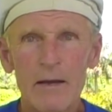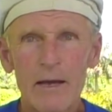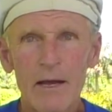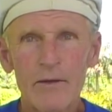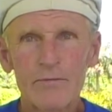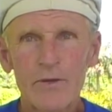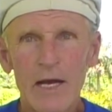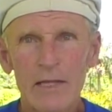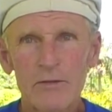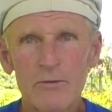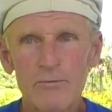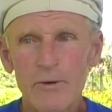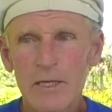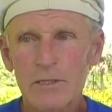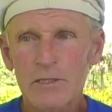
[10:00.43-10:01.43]
I've got
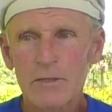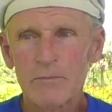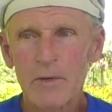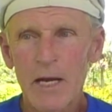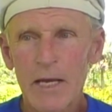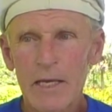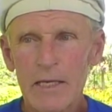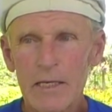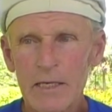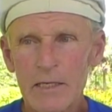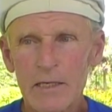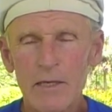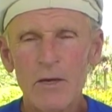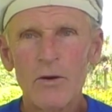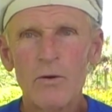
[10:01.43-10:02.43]
the rest of my
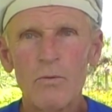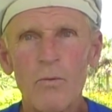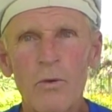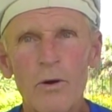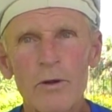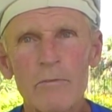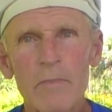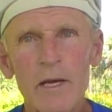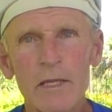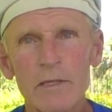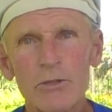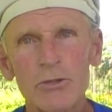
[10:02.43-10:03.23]
watermelon